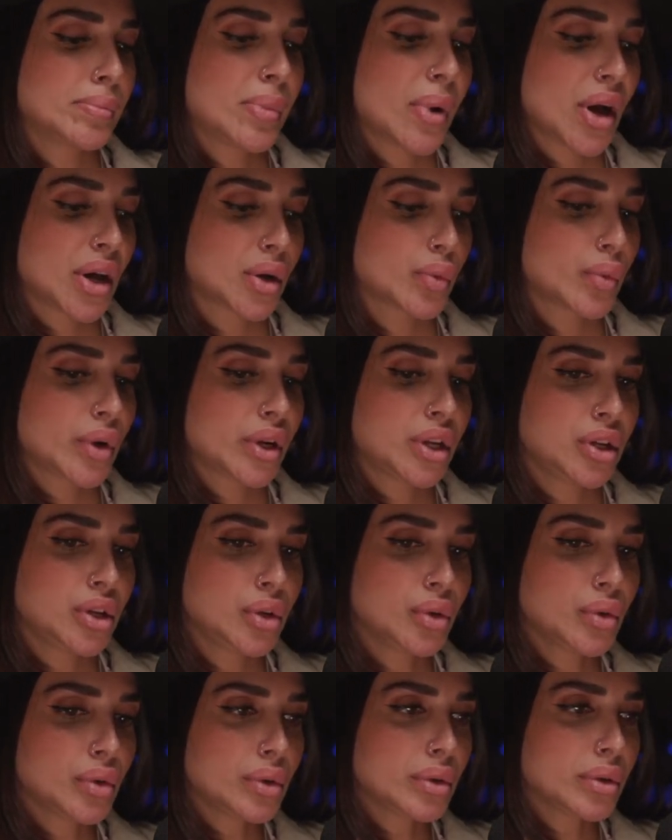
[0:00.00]
But when
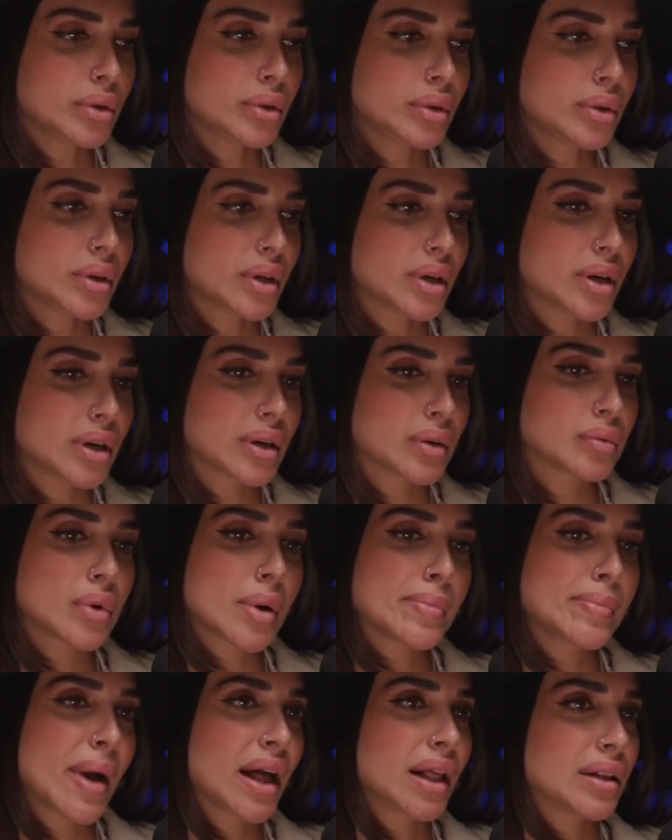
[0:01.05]
you
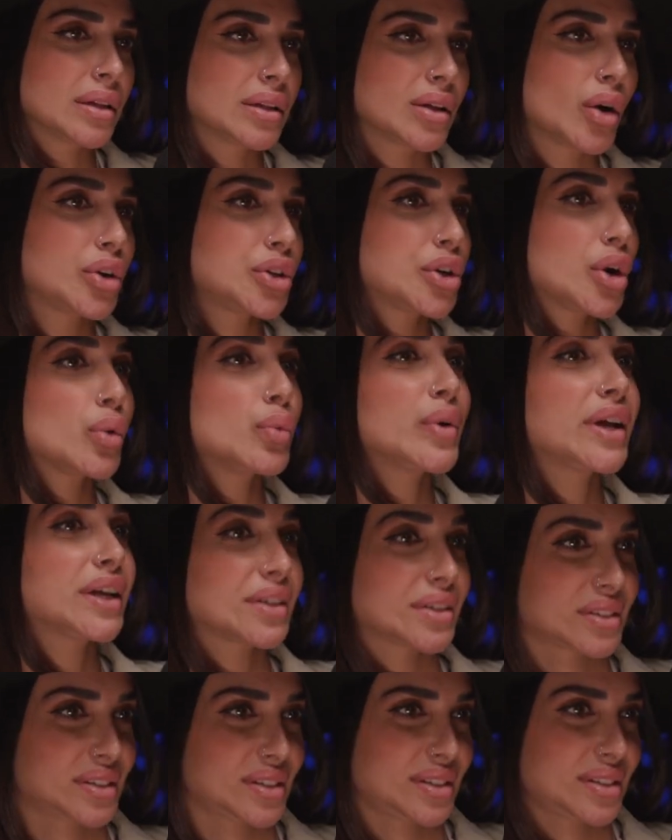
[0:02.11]
rebel on your
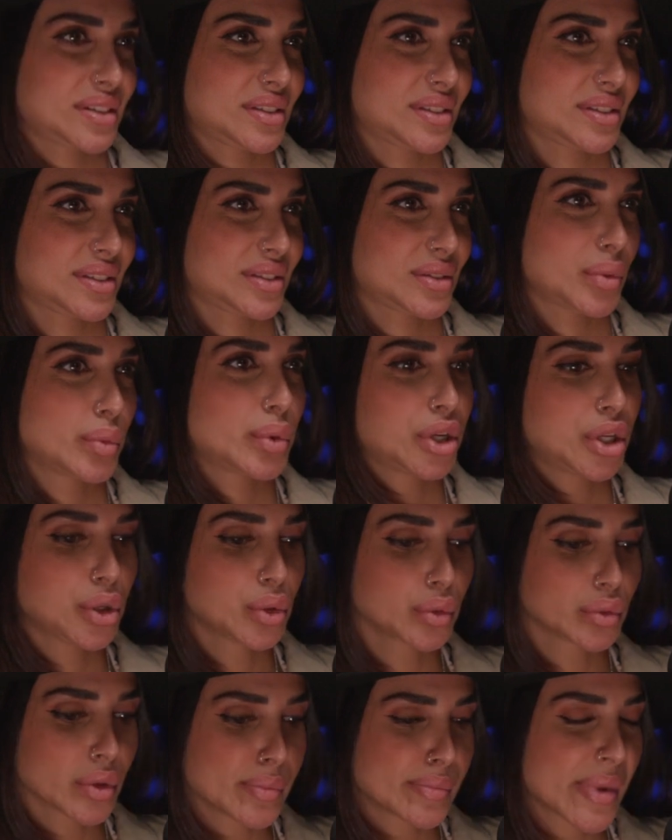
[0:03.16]
weaknesses, when
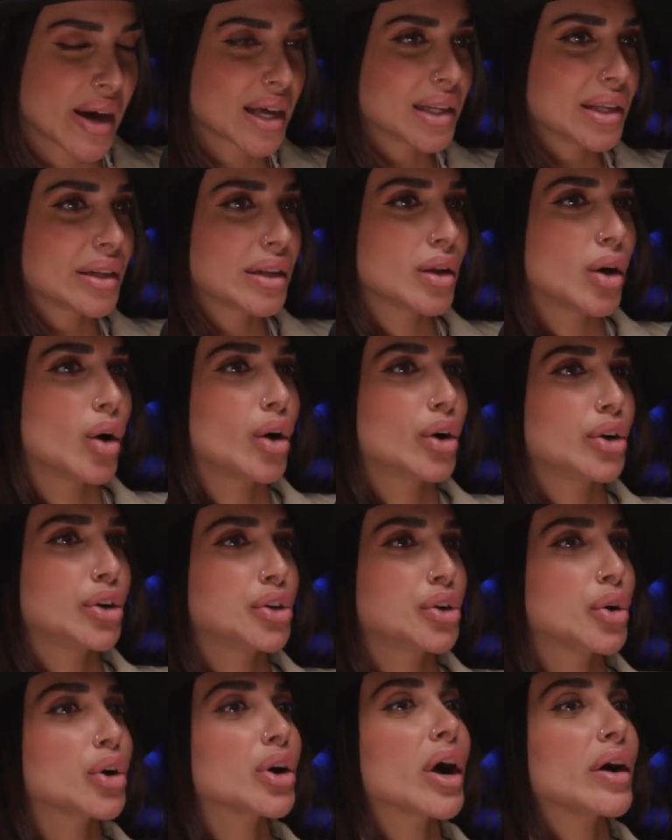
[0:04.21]
you rebel on
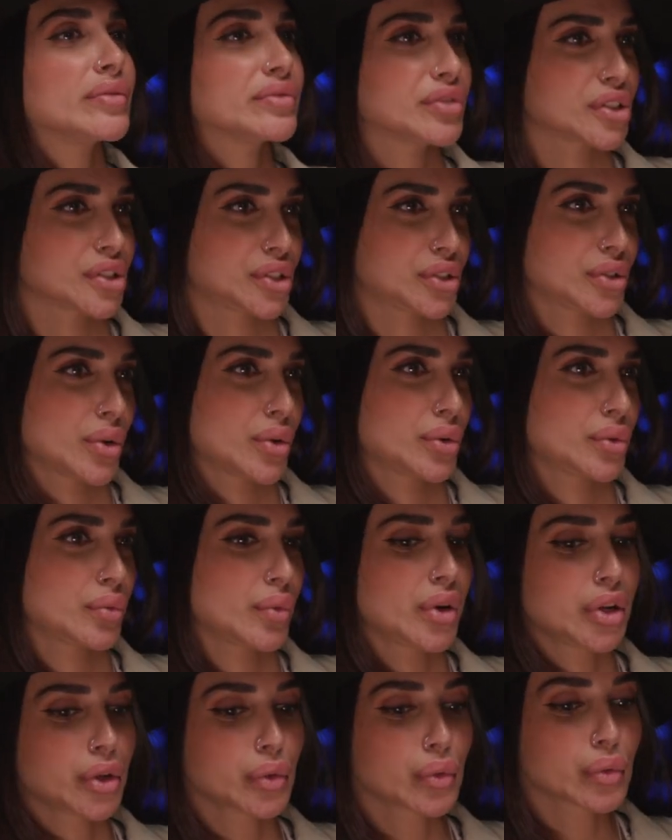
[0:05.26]
your comfort zone,
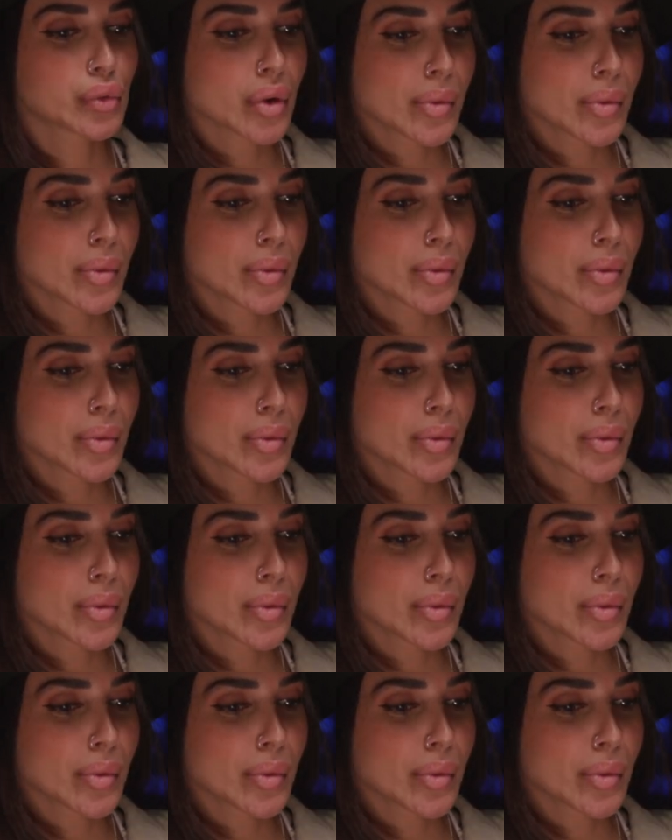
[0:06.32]
when you